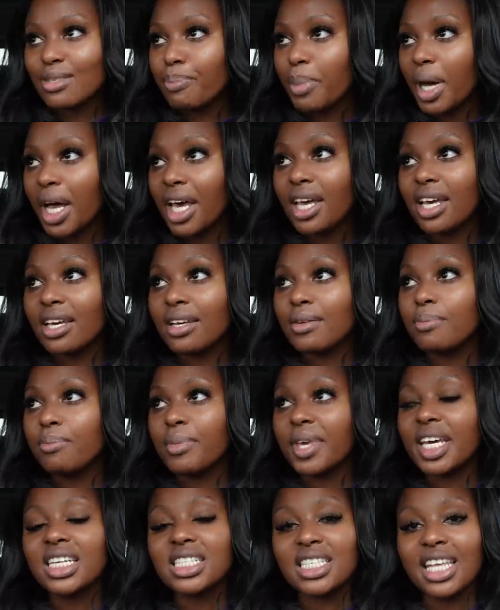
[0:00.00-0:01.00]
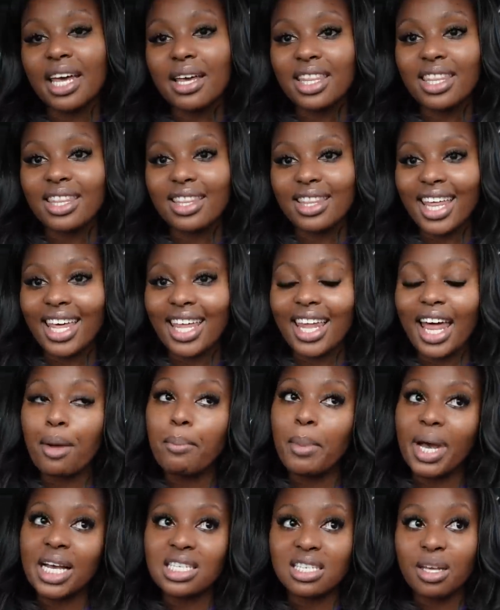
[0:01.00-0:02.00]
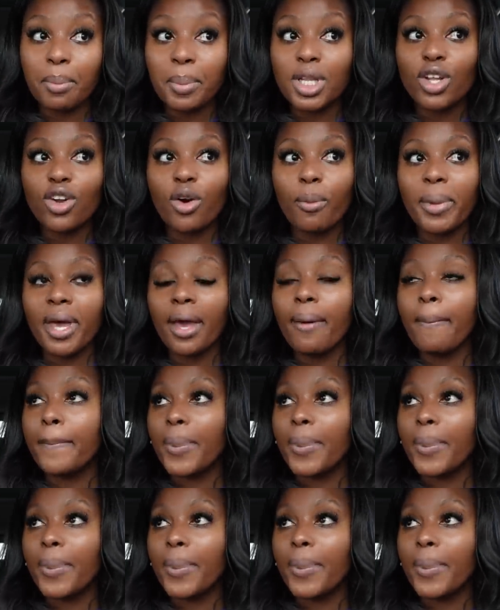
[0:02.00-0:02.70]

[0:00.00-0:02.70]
but because they like messed up a little bit.